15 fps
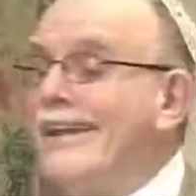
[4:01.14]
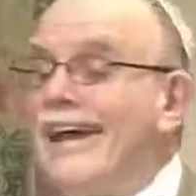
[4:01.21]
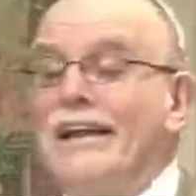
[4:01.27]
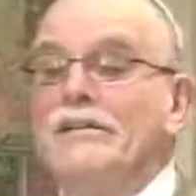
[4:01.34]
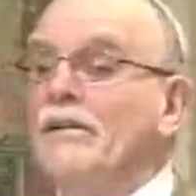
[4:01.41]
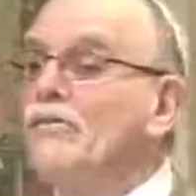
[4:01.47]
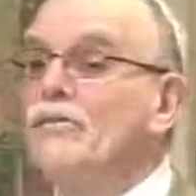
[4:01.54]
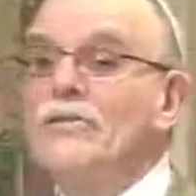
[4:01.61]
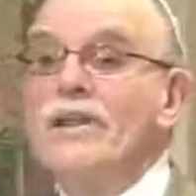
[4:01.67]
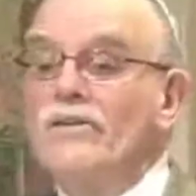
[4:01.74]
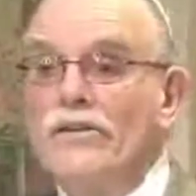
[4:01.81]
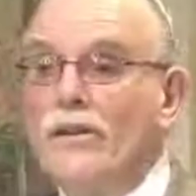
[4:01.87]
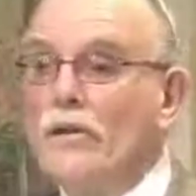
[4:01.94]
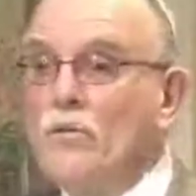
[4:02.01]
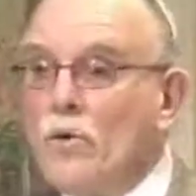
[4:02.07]
Now, it doesn't
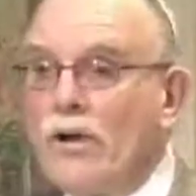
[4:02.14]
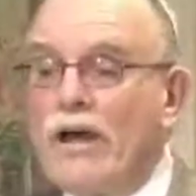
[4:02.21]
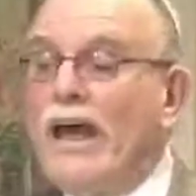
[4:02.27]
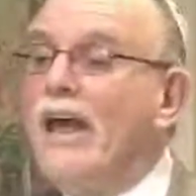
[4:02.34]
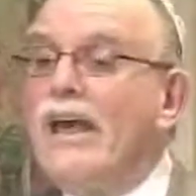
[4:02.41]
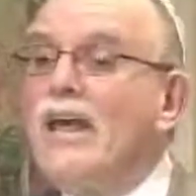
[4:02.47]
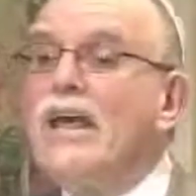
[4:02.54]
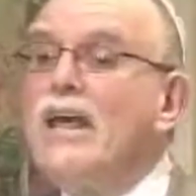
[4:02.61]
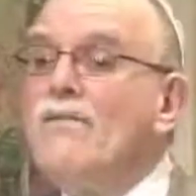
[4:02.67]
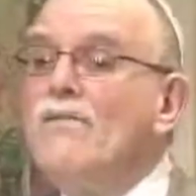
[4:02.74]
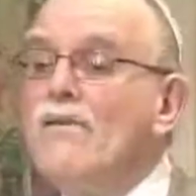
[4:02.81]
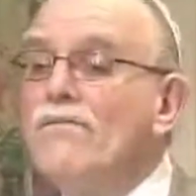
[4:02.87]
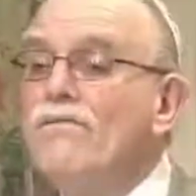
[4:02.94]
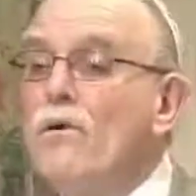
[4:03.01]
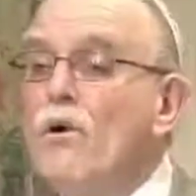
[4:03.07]
necessarily work.
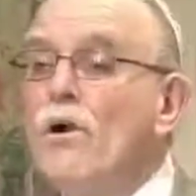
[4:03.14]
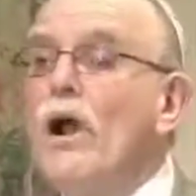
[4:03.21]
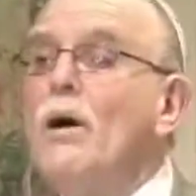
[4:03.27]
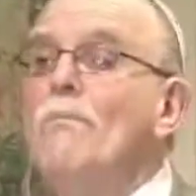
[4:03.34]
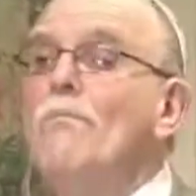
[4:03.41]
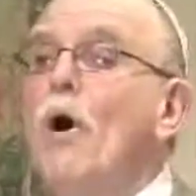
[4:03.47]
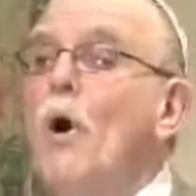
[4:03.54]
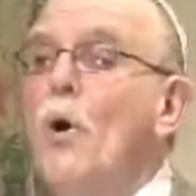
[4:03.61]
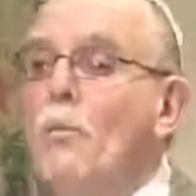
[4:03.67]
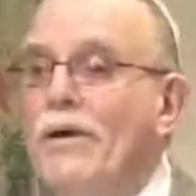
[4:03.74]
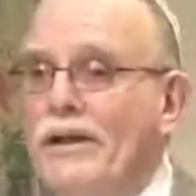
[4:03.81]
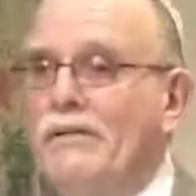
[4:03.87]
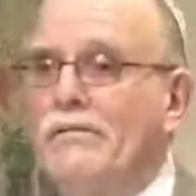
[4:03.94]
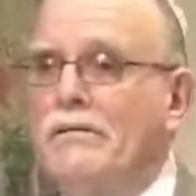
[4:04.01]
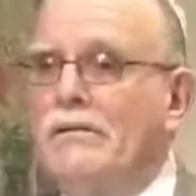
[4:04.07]
Even for a
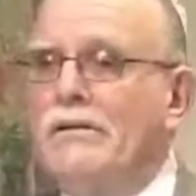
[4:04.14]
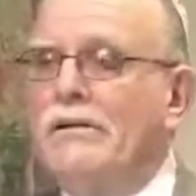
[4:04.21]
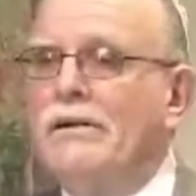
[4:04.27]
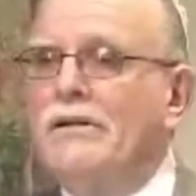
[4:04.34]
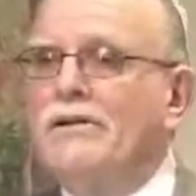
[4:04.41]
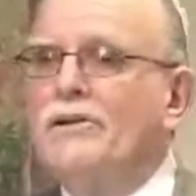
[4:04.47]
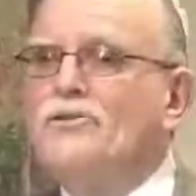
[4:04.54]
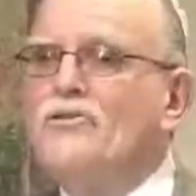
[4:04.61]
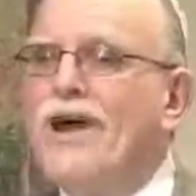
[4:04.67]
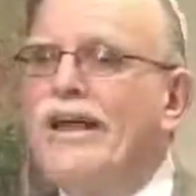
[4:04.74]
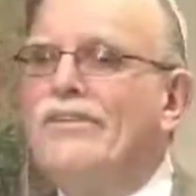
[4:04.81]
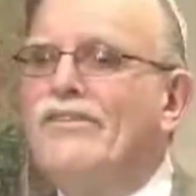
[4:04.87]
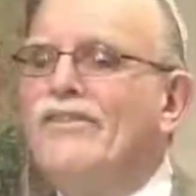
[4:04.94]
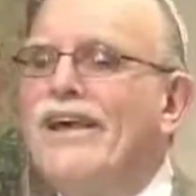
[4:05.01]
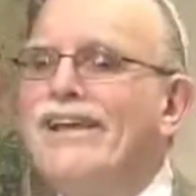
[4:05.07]
moment, to
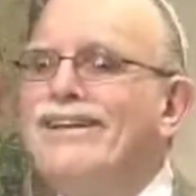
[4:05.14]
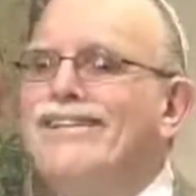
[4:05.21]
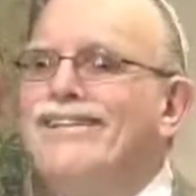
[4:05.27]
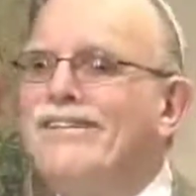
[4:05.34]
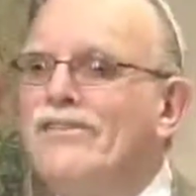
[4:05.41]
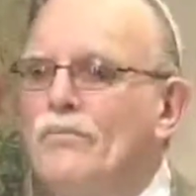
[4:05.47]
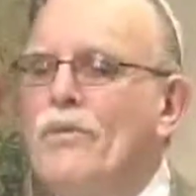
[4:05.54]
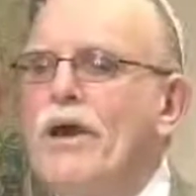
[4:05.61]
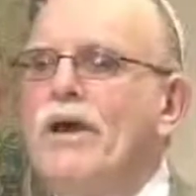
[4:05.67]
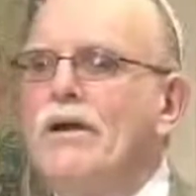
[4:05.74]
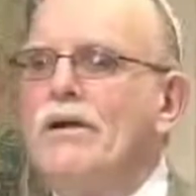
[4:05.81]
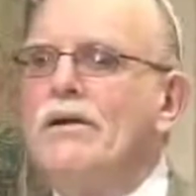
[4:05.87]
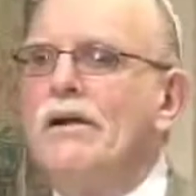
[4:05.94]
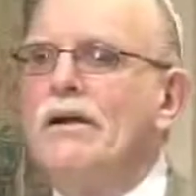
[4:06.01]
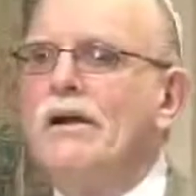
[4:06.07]
transcend
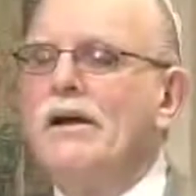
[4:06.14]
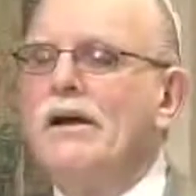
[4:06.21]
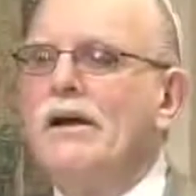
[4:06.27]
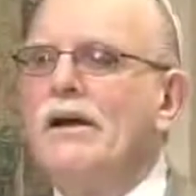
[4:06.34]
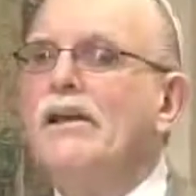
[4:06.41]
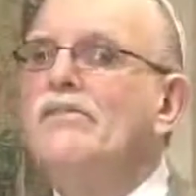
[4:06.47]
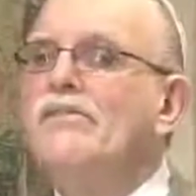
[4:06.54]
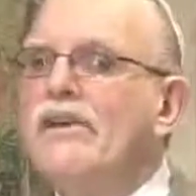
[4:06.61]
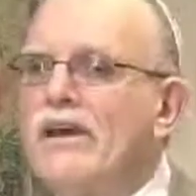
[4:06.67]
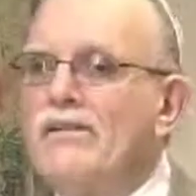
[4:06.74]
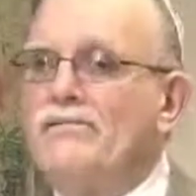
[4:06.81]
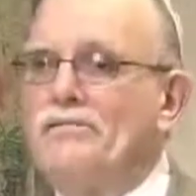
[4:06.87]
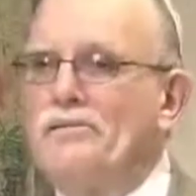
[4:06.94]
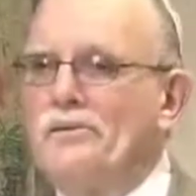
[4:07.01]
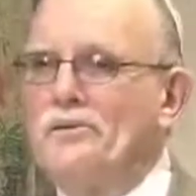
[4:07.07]
despair is a
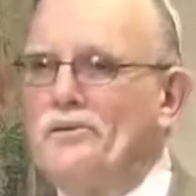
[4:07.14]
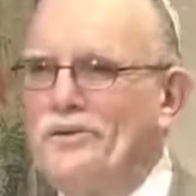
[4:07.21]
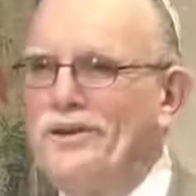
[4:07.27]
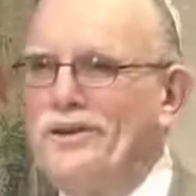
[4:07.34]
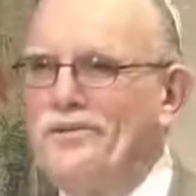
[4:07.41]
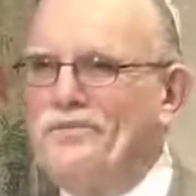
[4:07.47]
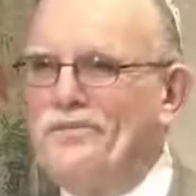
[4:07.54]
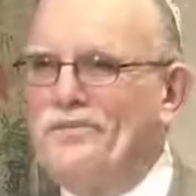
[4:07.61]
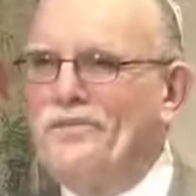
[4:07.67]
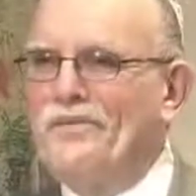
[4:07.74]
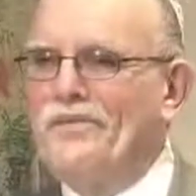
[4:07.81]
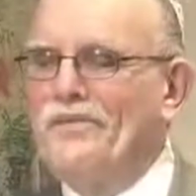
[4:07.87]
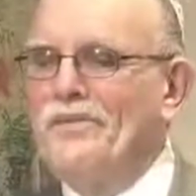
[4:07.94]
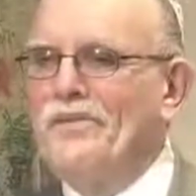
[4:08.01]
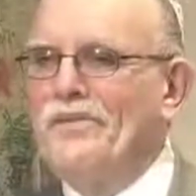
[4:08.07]
gift. See?
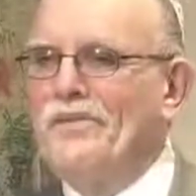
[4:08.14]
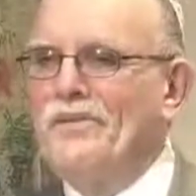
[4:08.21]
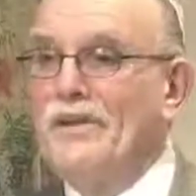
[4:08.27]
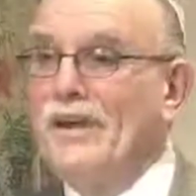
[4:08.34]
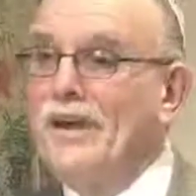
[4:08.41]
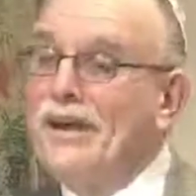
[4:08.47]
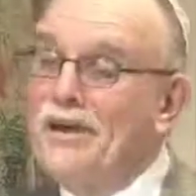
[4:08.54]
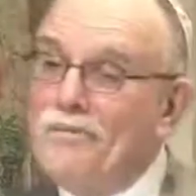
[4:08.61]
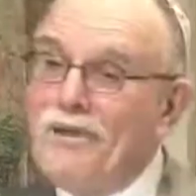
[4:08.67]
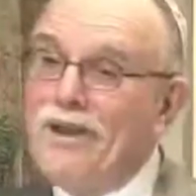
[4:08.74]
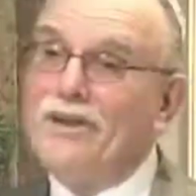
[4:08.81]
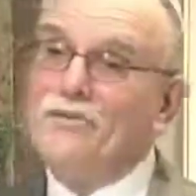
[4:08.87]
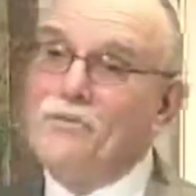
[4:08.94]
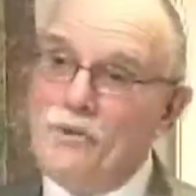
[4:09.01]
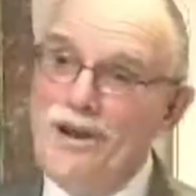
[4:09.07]

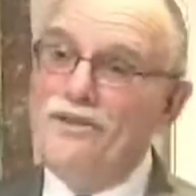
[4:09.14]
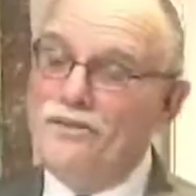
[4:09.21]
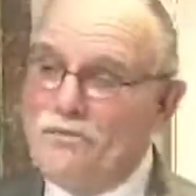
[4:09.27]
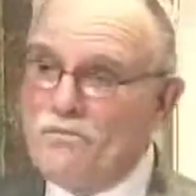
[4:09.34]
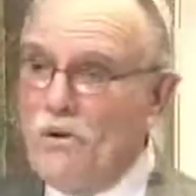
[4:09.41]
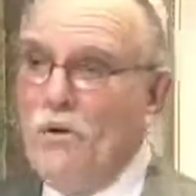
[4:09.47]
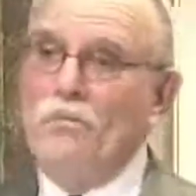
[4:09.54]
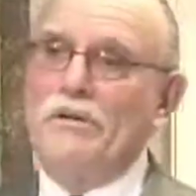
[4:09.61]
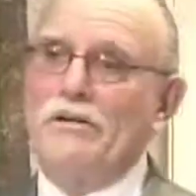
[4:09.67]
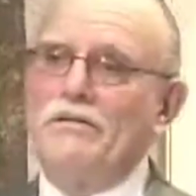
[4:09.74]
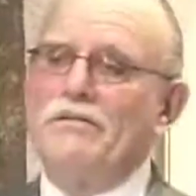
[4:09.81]
Because what is a moment?